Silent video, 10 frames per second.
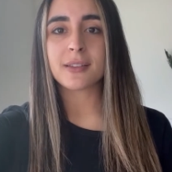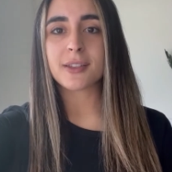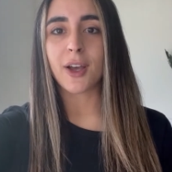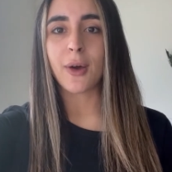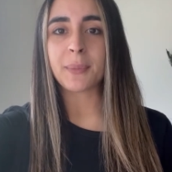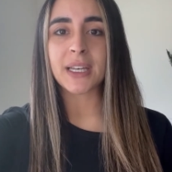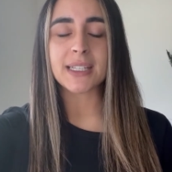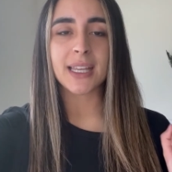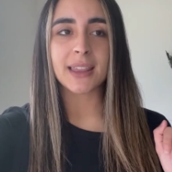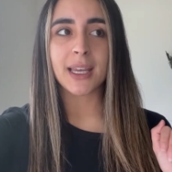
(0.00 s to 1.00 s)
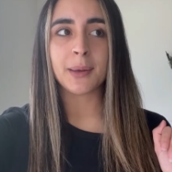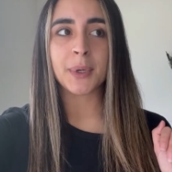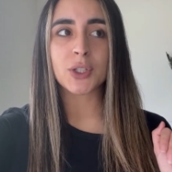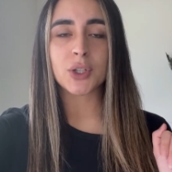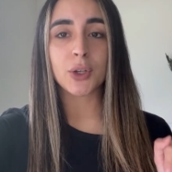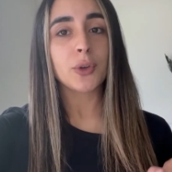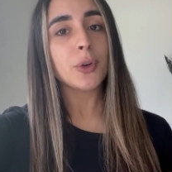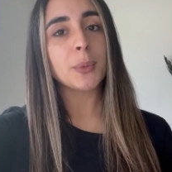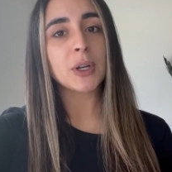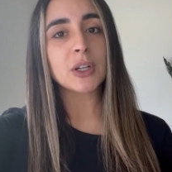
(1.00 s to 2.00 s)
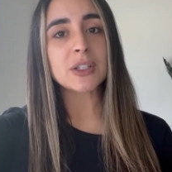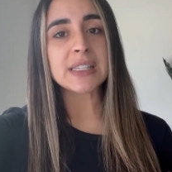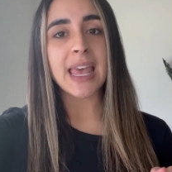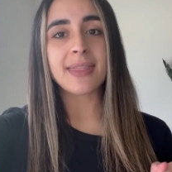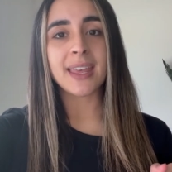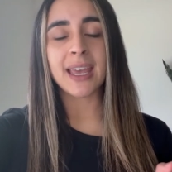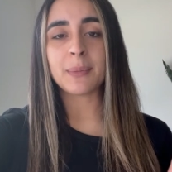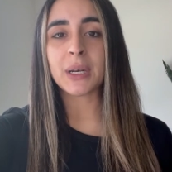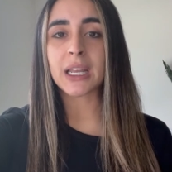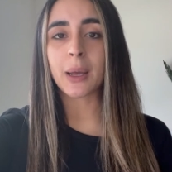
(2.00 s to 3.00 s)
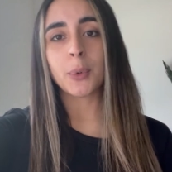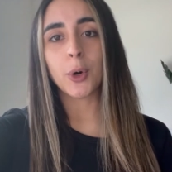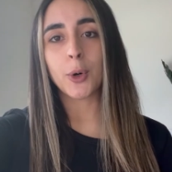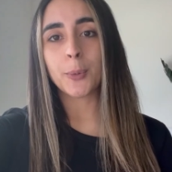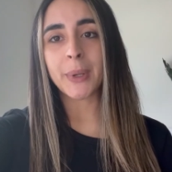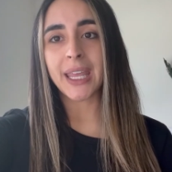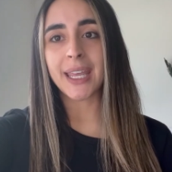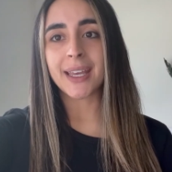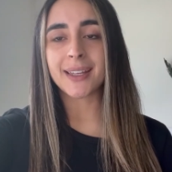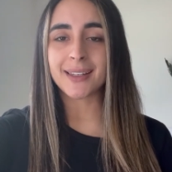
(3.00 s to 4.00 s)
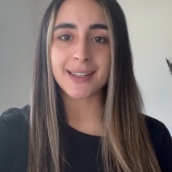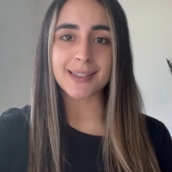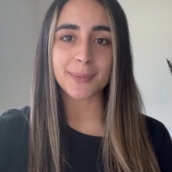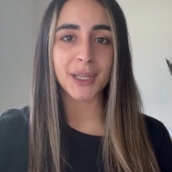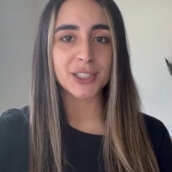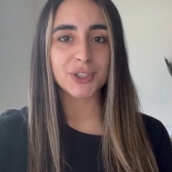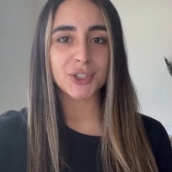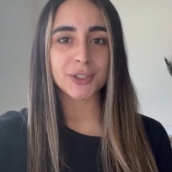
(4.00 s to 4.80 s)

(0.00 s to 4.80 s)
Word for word: So I'm gonna take them to the groomers and then I'm gonna come home and eat some lunch.